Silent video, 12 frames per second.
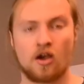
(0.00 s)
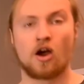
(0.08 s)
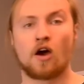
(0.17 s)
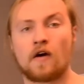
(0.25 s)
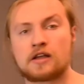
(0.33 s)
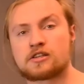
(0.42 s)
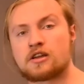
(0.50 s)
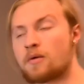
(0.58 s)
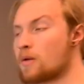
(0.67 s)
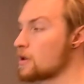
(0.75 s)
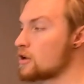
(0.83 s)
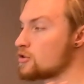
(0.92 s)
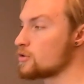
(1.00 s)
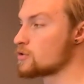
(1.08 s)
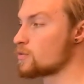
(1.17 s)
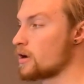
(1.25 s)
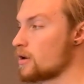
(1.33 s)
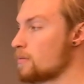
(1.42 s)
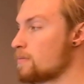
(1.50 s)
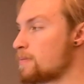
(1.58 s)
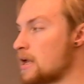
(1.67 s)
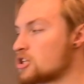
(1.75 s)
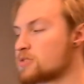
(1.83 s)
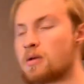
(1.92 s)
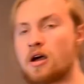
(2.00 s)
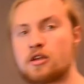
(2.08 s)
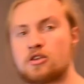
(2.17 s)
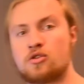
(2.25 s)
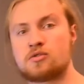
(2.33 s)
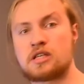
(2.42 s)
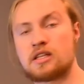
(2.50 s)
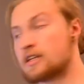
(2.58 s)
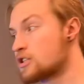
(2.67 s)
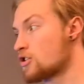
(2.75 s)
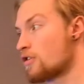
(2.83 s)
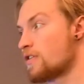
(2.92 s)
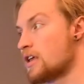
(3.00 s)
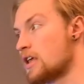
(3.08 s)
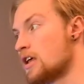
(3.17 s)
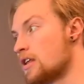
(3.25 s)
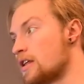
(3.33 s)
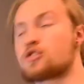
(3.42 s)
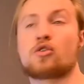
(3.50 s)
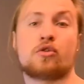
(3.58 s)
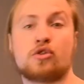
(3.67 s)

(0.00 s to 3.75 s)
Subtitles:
Alright, so now what we're going to do is run a benchmark using this software here that's called